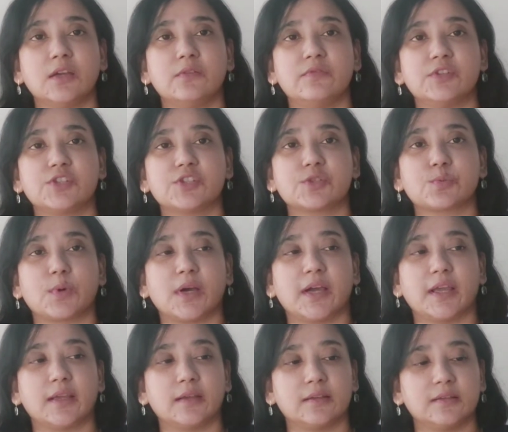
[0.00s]
which is
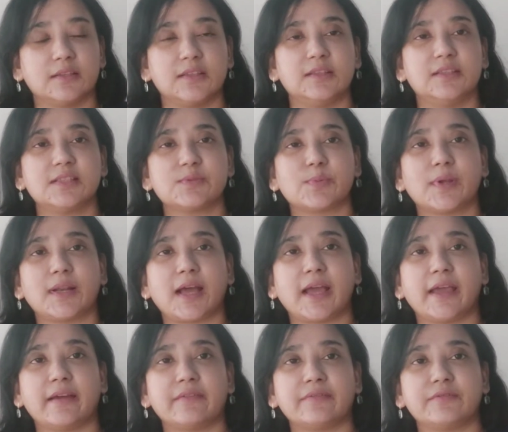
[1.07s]
why this one I
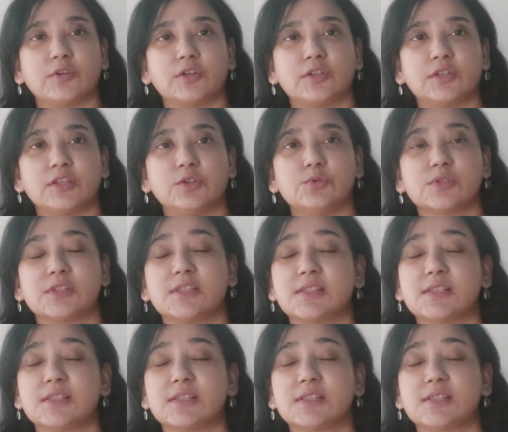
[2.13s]
have not used.